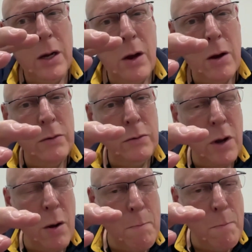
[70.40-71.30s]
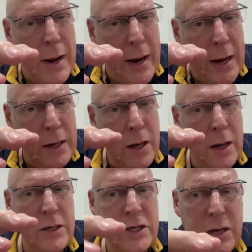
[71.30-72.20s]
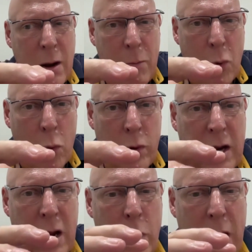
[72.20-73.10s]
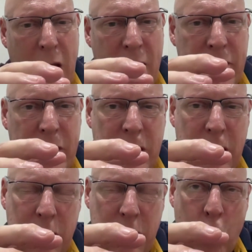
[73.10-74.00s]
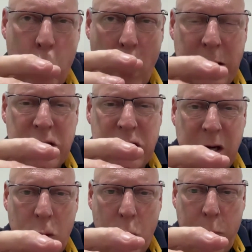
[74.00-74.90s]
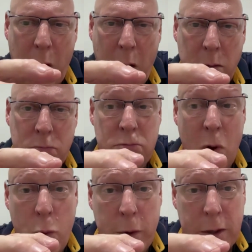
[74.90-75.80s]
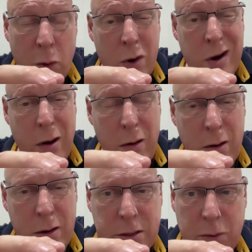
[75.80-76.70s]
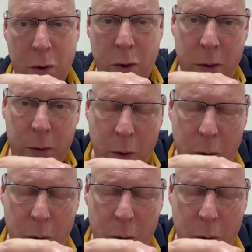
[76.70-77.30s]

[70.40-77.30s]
are made and assembled, can we have one single part molded or cast or